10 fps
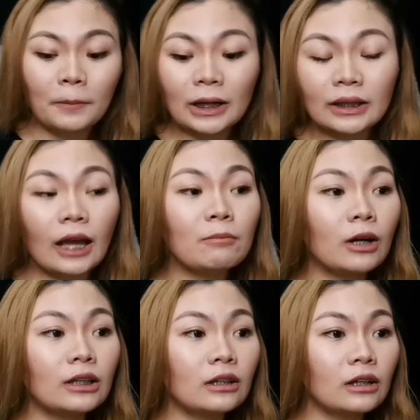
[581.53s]
But
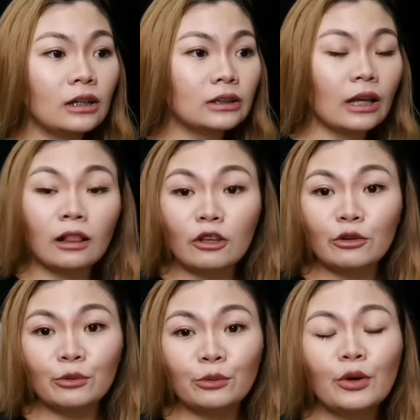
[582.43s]
I'm gonna tell
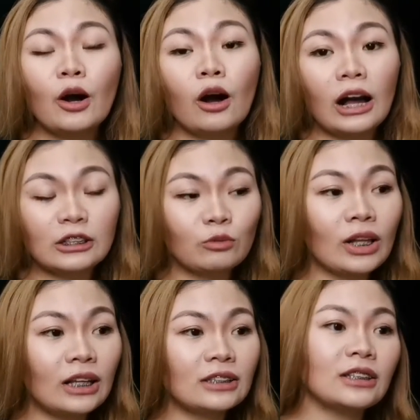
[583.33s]
you as
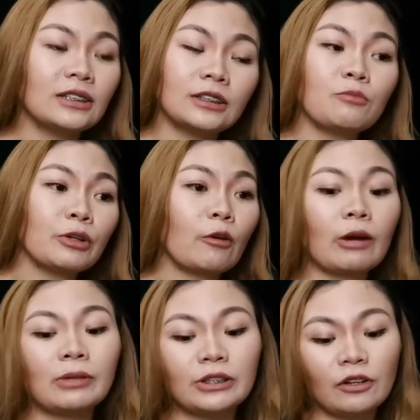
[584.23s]
well as the system
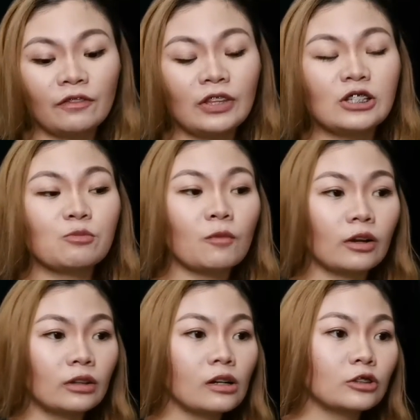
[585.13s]
requirements of these
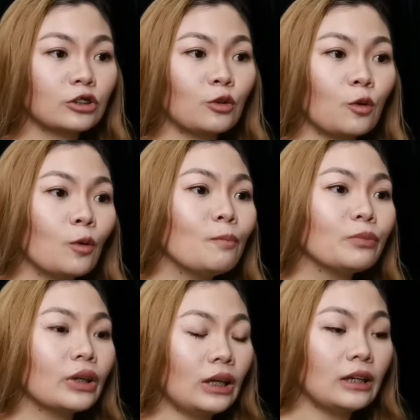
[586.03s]
products. So,
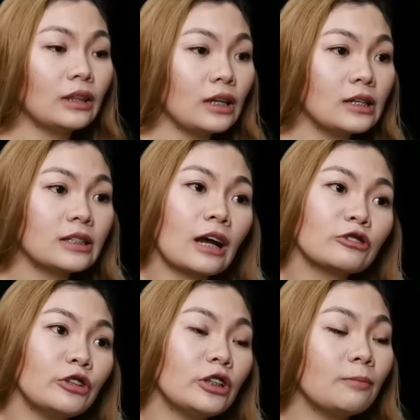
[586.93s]
it is
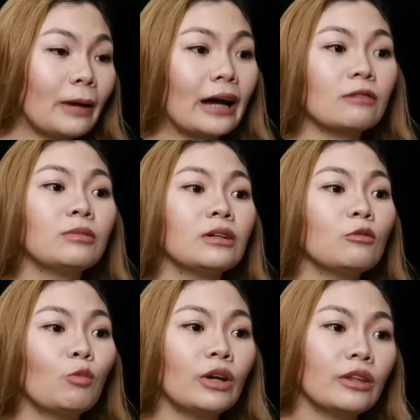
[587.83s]
actually
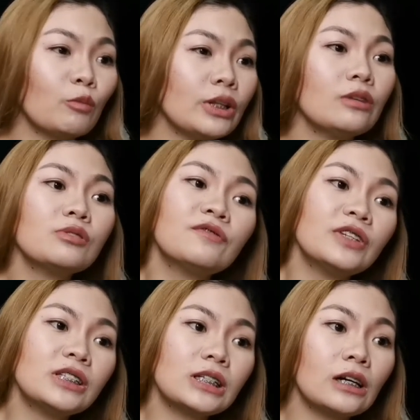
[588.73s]
compatible with Windows
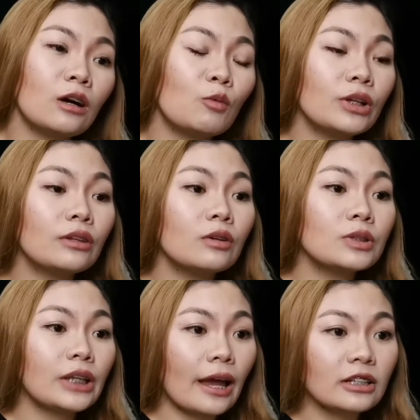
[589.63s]
Vista,
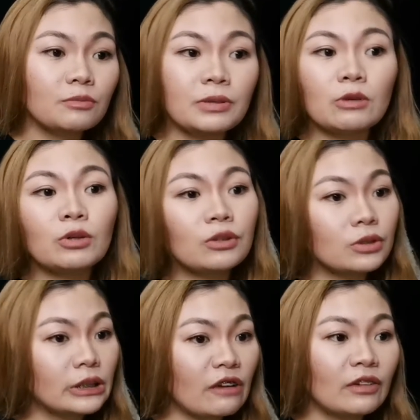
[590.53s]
Windows XP,
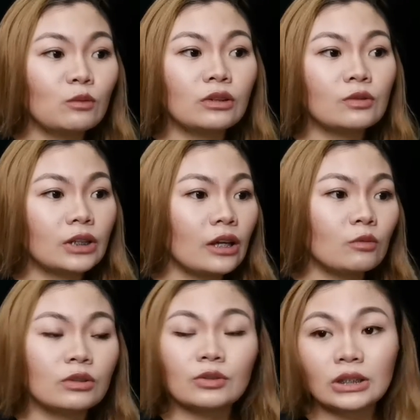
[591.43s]
Windows 7, Windows
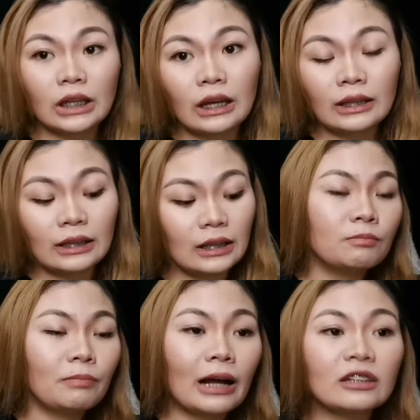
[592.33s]
8, Windows 10. So,
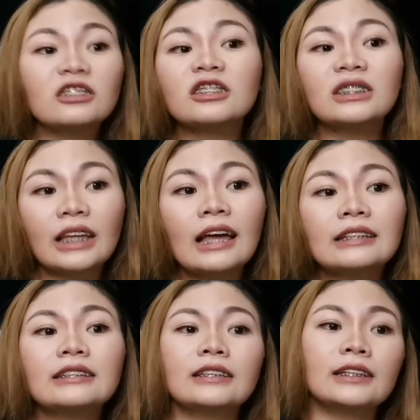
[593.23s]
package
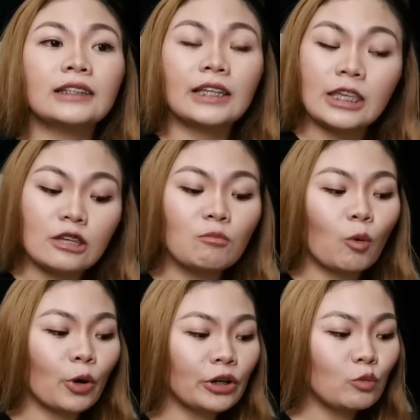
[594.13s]
contents, it has a
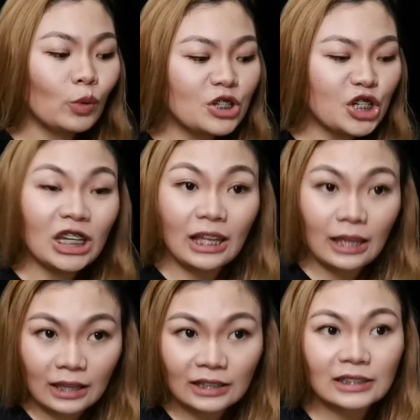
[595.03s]
keyboard which
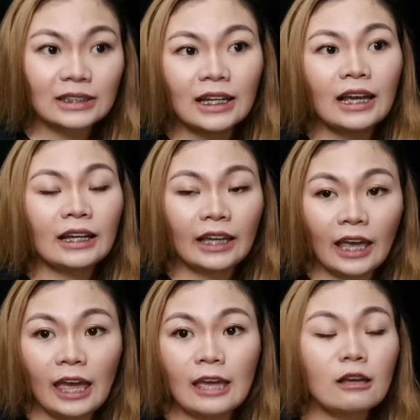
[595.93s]
is
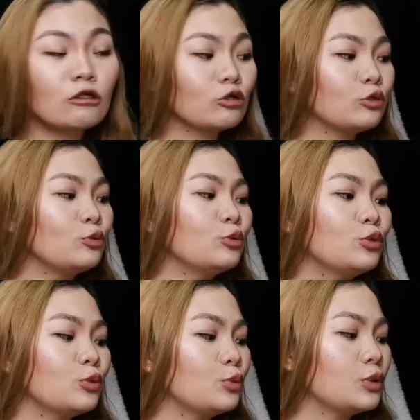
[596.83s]

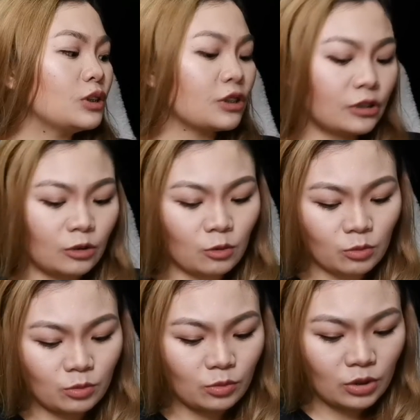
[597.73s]
K220.
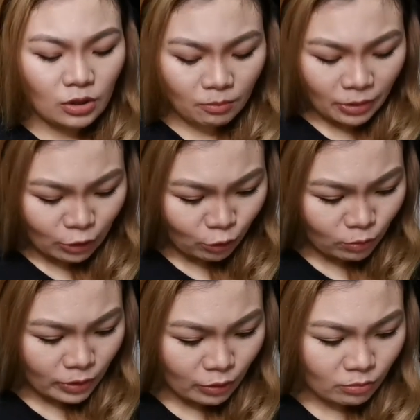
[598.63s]
Paano
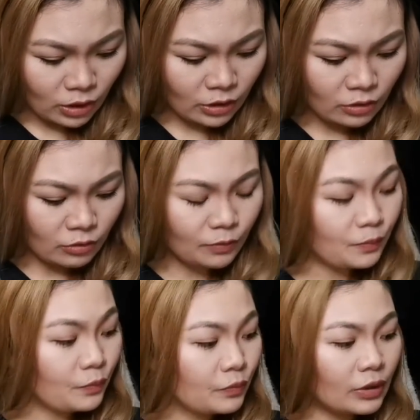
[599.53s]
ko ba yun maano?
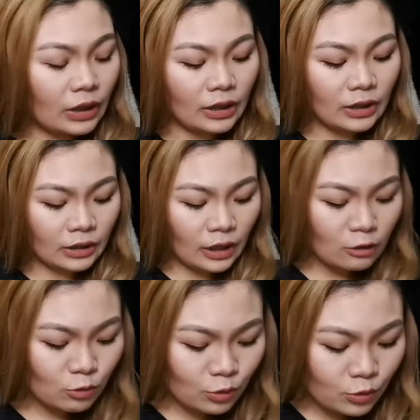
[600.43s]
Ayan,
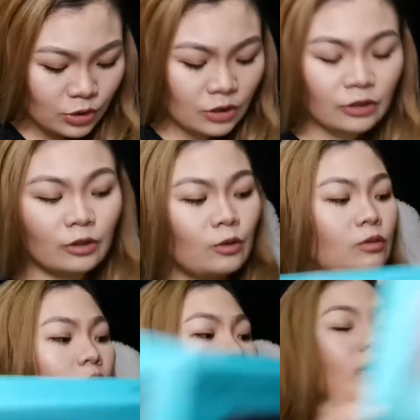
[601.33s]
K220.